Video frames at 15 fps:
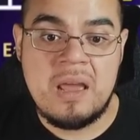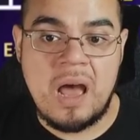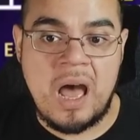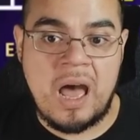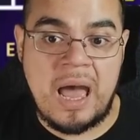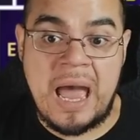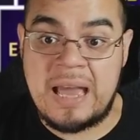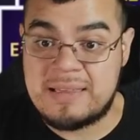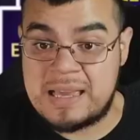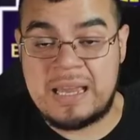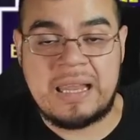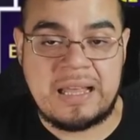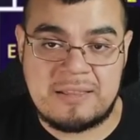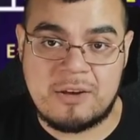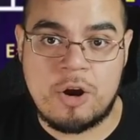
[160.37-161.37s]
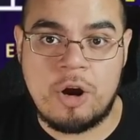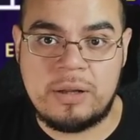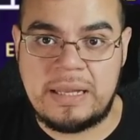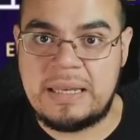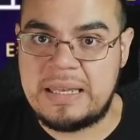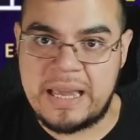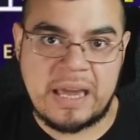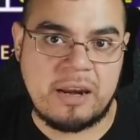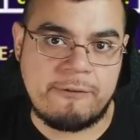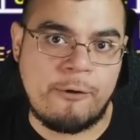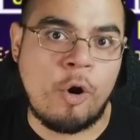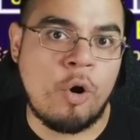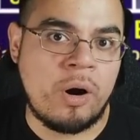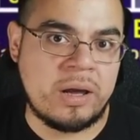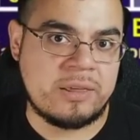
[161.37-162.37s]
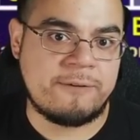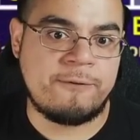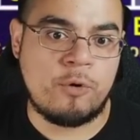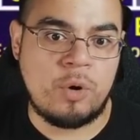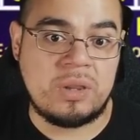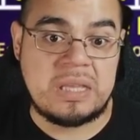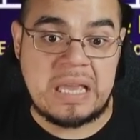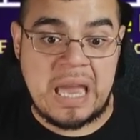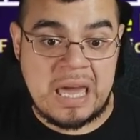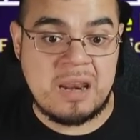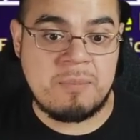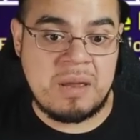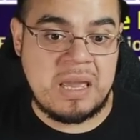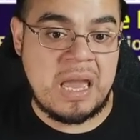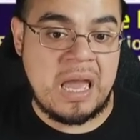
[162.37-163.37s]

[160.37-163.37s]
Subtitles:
as I like to call it, negative auras for the enemy.